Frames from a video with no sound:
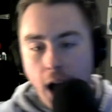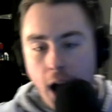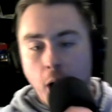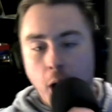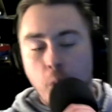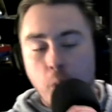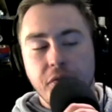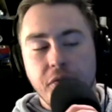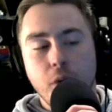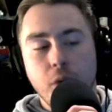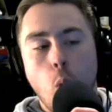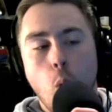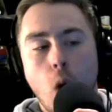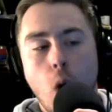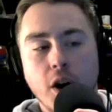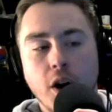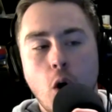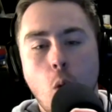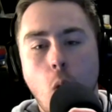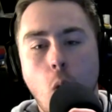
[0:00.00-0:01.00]
With the
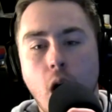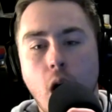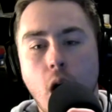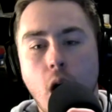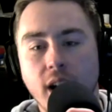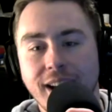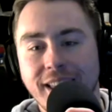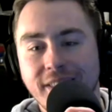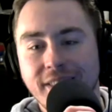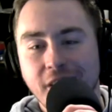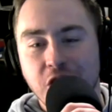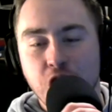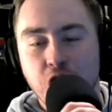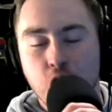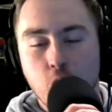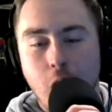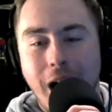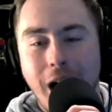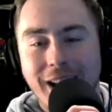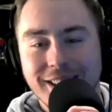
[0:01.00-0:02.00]
101 like in the
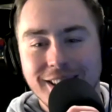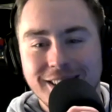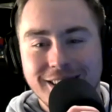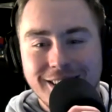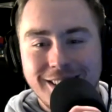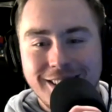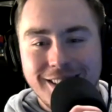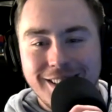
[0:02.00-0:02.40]
tricep,